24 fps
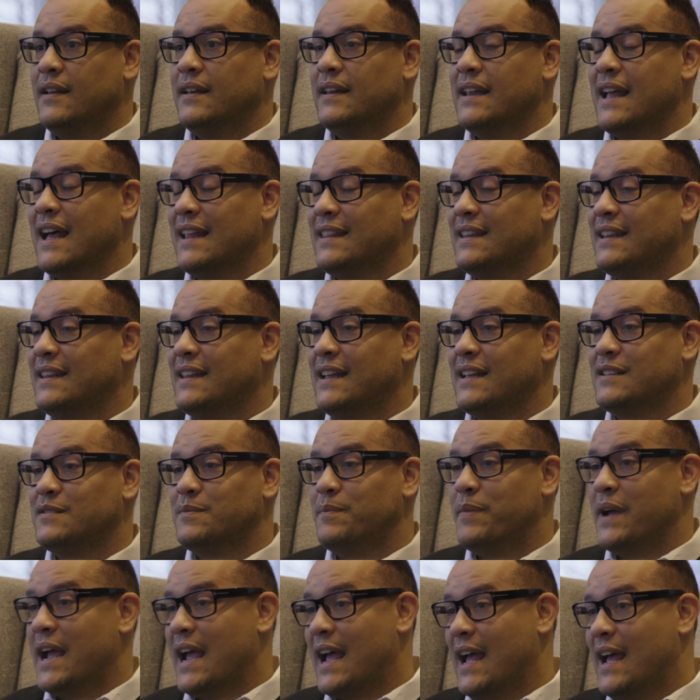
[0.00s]
Not that that's
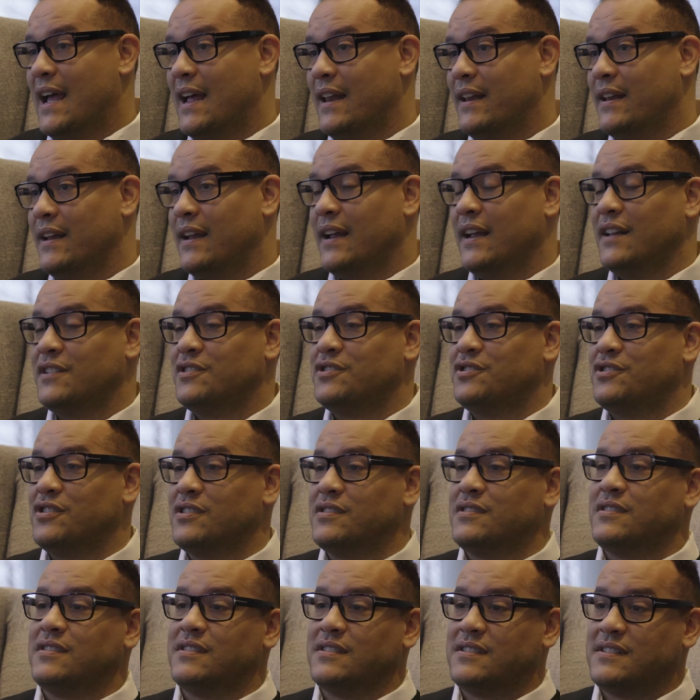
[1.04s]
bad, it's
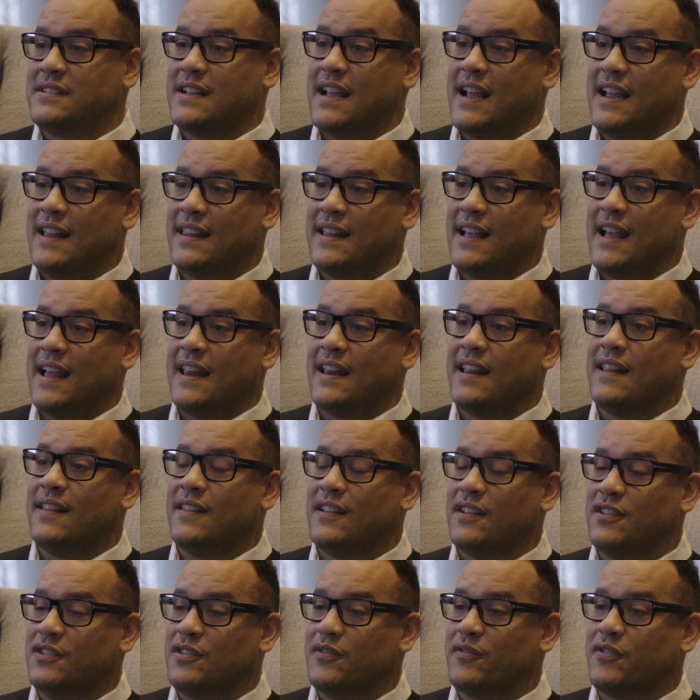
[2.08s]
just to say that
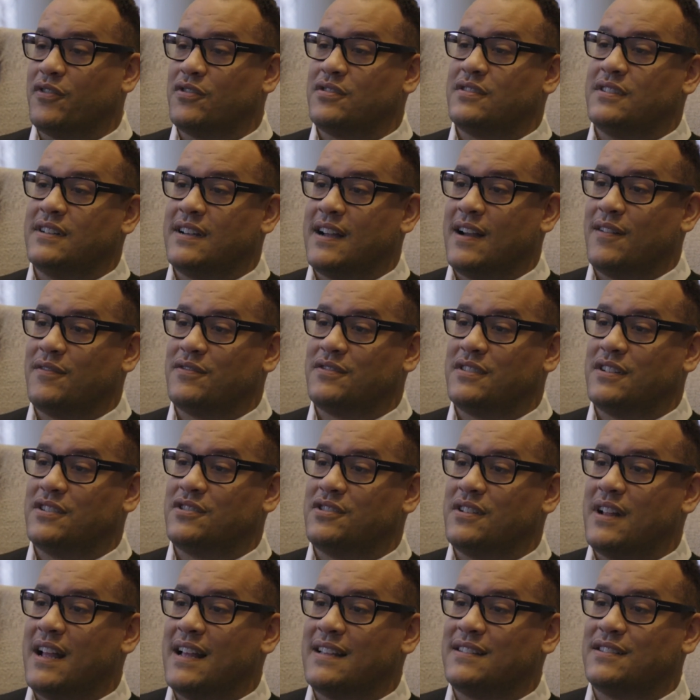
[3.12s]
the diversity
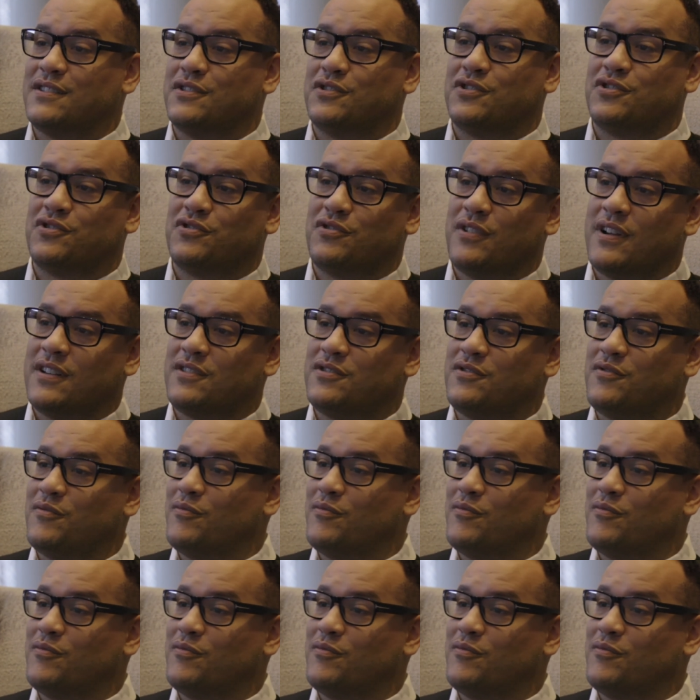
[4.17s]
conversation hasn't stretched